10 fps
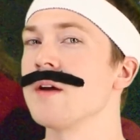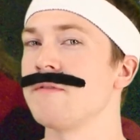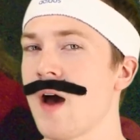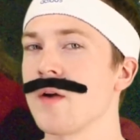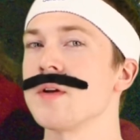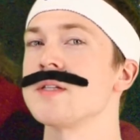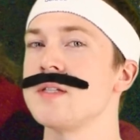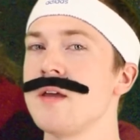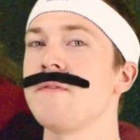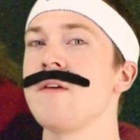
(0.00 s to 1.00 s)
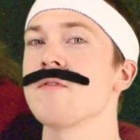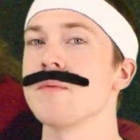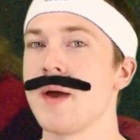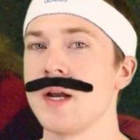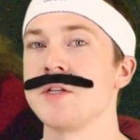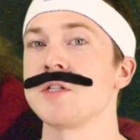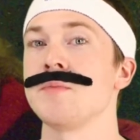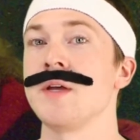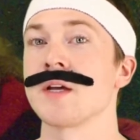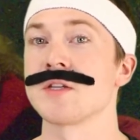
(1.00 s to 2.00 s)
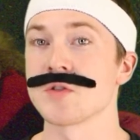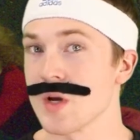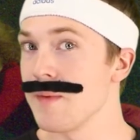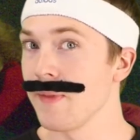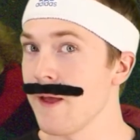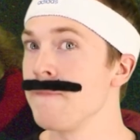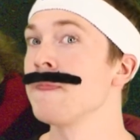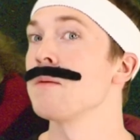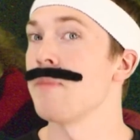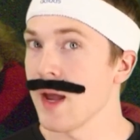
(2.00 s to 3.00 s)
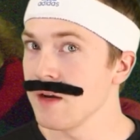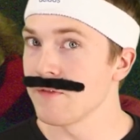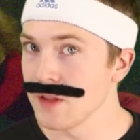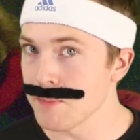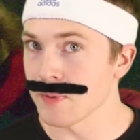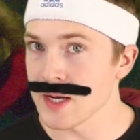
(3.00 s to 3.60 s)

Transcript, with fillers: really a virus, sea fever manages to be extremely painfully